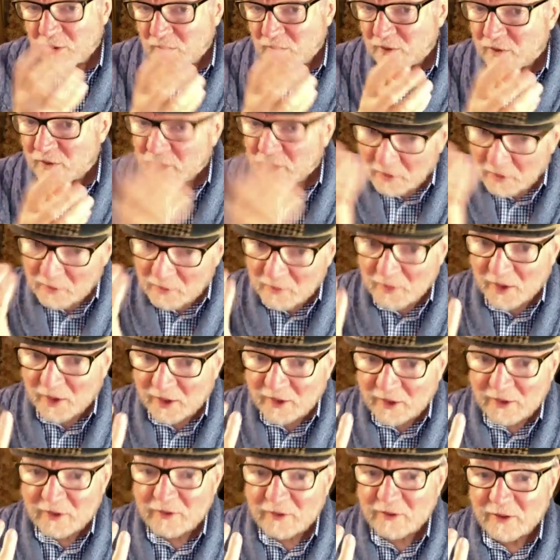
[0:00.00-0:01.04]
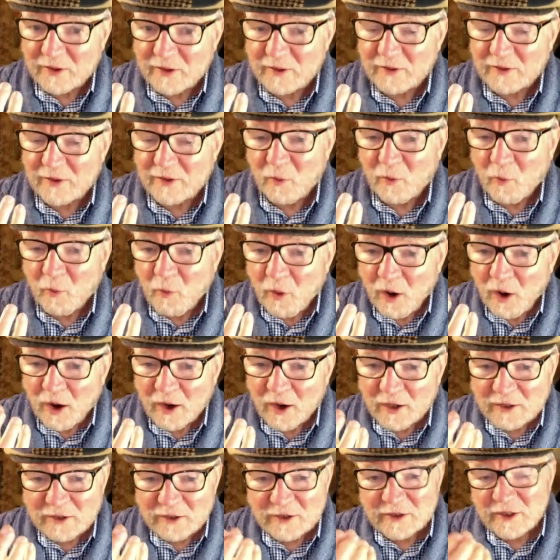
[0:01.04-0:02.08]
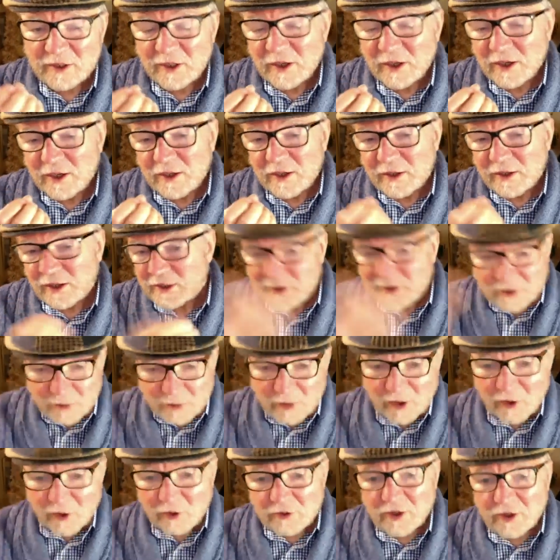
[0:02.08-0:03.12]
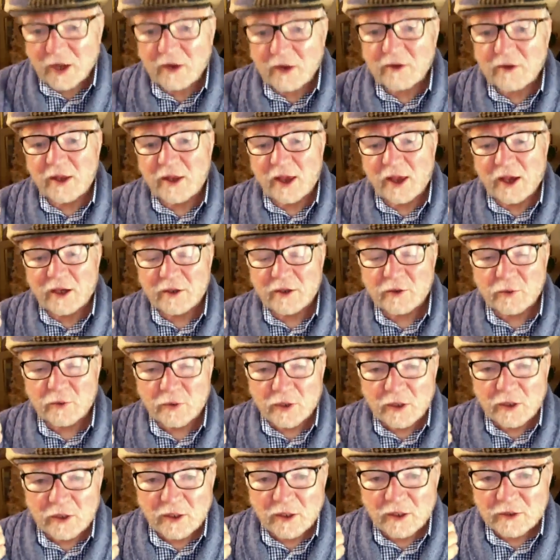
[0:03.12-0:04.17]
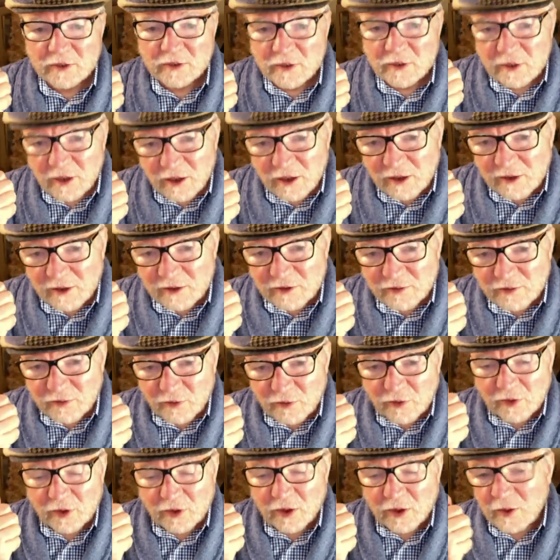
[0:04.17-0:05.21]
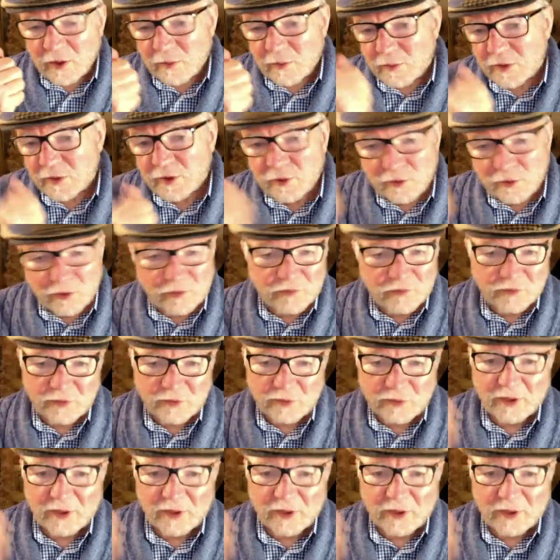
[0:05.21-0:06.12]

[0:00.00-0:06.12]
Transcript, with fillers: then make a, a watch that somebody goes out and they ask $20,000 for, but do it for